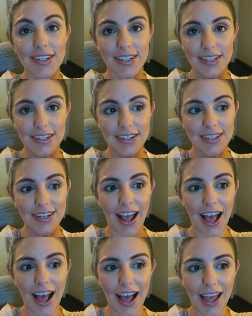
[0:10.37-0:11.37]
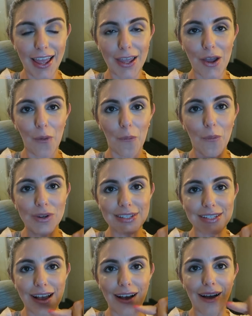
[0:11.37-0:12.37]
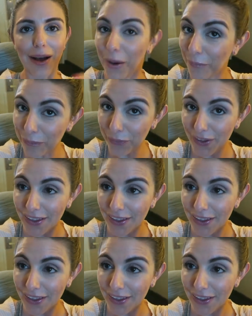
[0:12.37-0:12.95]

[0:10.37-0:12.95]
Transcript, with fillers: doesn't. I was up